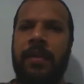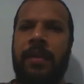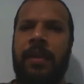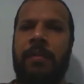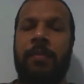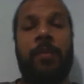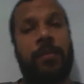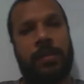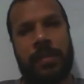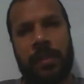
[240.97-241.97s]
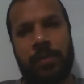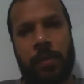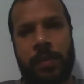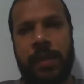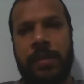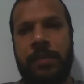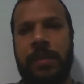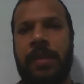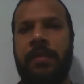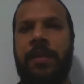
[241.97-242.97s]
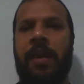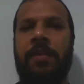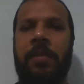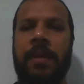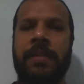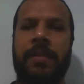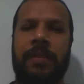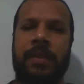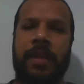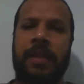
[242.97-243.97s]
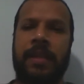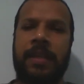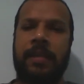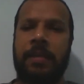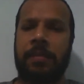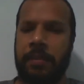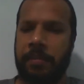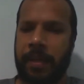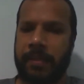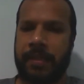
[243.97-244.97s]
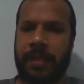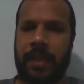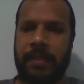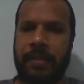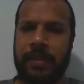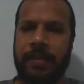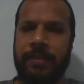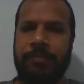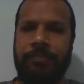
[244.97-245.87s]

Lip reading: the entrepreneurship and the environment. Again, the pest analysis.